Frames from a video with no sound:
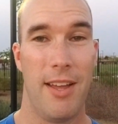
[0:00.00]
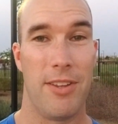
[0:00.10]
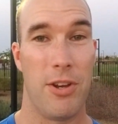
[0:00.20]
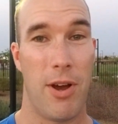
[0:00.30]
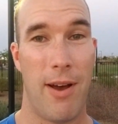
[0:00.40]

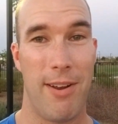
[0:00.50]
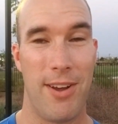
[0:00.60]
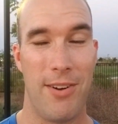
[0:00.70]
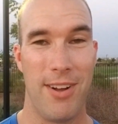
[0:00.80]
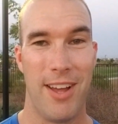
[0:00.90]
You know how I
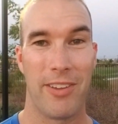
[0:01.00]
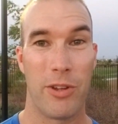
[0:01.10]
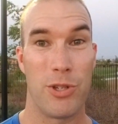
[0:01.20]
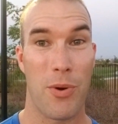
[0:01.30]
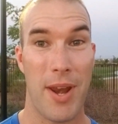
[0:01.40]
know?
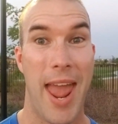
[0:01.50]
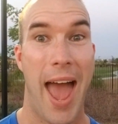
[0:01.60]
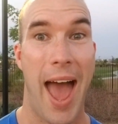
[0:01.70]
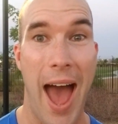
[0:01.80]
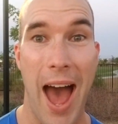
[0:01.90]
Because you already
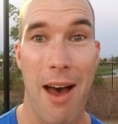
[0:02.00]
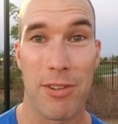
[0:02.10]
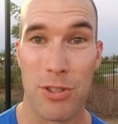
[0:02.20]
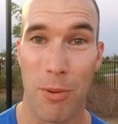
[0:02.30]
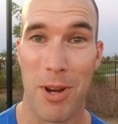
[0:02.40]
have
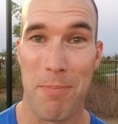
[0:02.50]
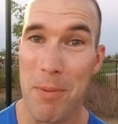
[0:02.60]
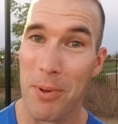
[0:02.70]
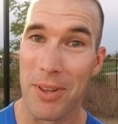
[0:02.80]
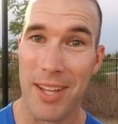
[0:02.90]
so many
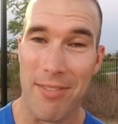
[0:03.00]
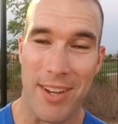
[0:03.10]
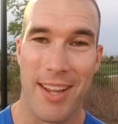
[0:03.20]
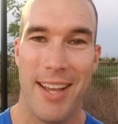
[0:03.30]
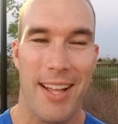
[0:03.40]
people
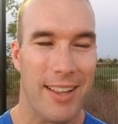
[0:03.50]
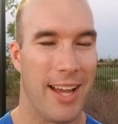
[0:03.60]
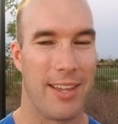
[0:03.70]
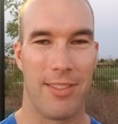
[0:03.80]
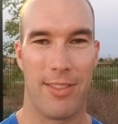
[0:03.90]
leaving.
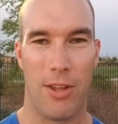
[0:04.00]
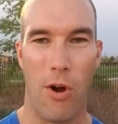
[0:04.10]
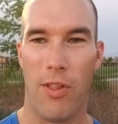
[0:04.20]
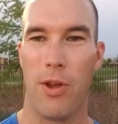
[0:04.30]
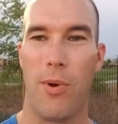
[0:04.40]
Like, the
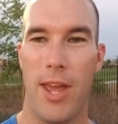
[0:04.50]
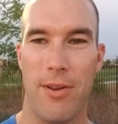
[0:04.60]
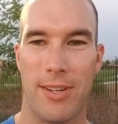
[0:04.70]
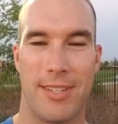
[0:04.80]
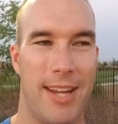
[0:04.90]
only way you
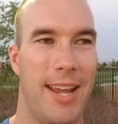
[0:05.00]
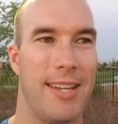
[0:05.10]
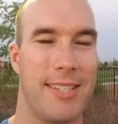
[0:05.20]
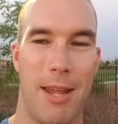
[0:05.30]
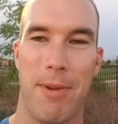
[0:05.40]
could say a
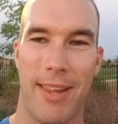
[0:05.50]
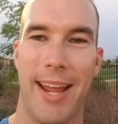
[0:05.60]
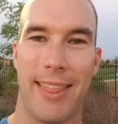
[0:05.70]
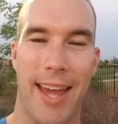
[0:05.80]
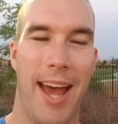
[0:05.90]
statement
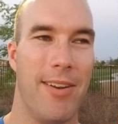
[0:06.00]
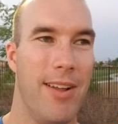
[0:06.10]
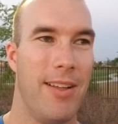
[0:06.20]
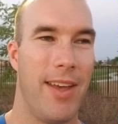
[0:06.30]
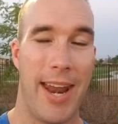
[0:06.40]
like that
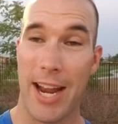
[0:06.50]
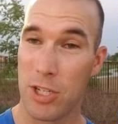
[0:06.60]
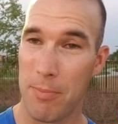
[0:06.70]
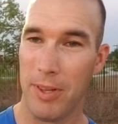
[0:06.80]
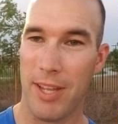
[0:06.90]
and
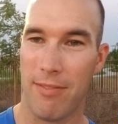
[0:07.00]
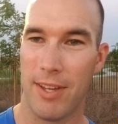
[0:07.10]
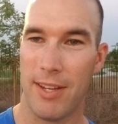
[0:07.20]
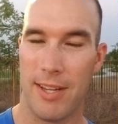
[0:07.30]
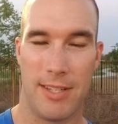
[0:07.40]
actually believe
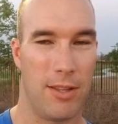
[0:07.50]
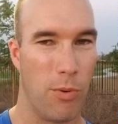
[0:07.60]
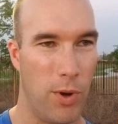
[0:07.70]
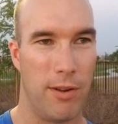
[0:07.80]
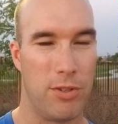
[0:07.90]
it is either
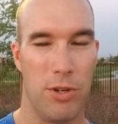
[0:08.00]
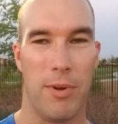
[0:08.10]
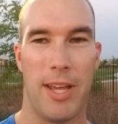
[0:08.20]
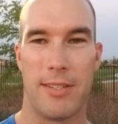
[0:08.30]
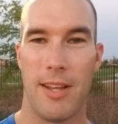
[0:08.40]
one of two
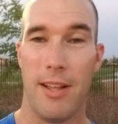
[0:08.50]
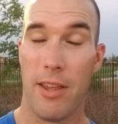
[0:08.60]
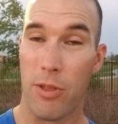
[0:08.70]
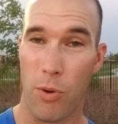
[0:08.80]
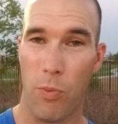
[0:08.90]
ways.
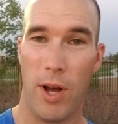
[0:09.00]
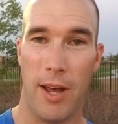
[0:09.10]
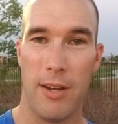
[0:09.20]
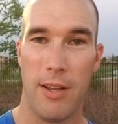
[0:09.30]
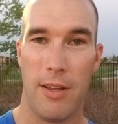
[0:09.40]
Either
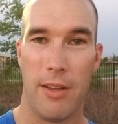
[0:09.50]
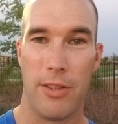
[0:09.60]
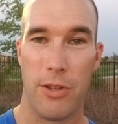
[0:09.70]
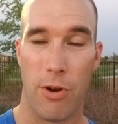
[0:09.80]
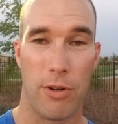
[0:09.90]
one,
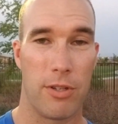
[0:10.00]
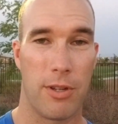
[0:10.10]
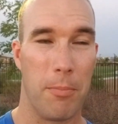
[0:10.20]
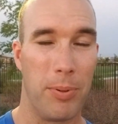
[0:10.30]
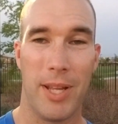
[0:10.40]
you're
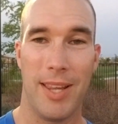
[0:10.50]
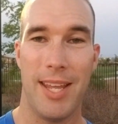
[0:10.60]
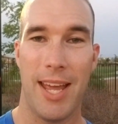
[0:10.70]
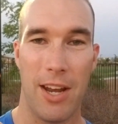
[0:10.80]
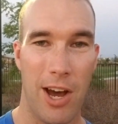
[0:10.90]

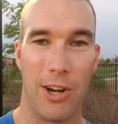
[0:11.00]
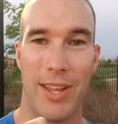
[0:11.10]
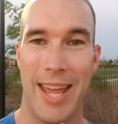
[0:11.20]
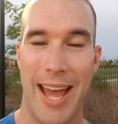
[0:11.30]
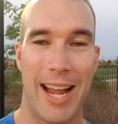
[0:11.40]
completely and
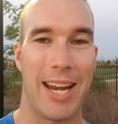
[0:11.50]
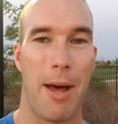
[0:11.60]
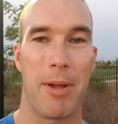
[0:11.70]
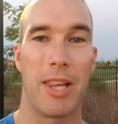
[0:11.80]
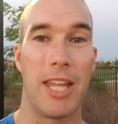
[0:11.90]
utterly
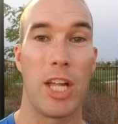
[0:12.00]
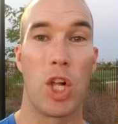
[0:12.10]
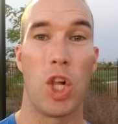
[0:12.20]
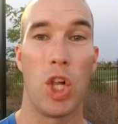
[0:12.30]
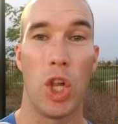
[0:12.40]
economically
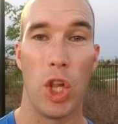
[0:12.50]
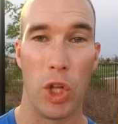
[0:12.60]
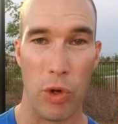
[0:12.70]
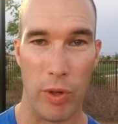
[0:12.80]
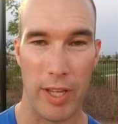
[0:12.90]

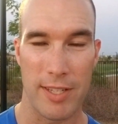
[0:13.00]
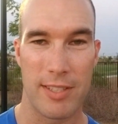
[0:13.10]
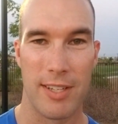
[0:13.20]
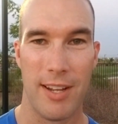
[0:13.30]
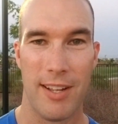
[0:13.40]

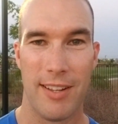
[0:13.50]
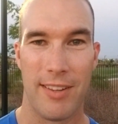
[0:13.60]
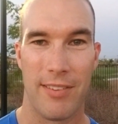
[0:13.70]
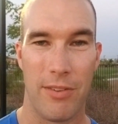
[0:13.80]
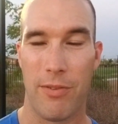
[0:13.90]
clueless.
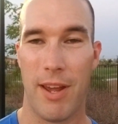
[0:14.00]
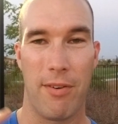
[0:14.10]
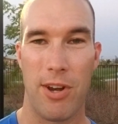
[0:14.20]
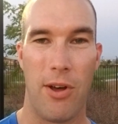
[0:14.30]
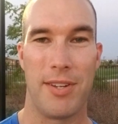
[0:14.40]
You've never
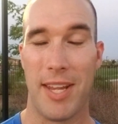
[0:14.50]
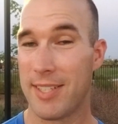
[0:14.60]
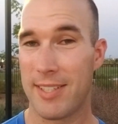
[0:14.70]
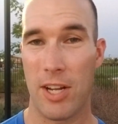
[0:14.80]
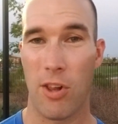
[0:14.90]
noticed a single